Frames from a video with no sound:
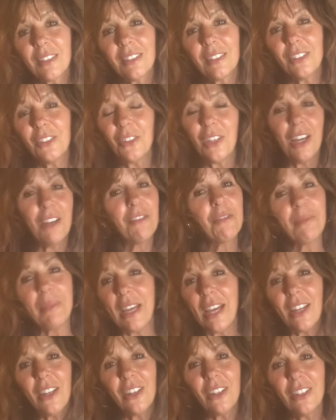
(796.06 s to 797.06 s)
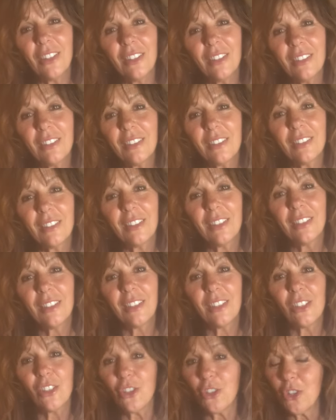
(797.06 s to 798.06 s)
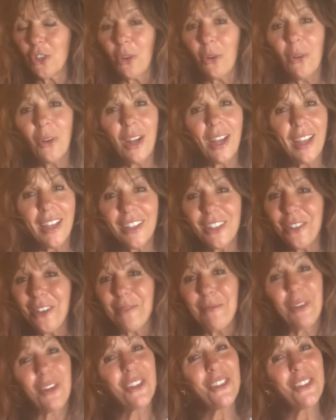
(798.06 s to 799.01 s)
you love better, joy, you have more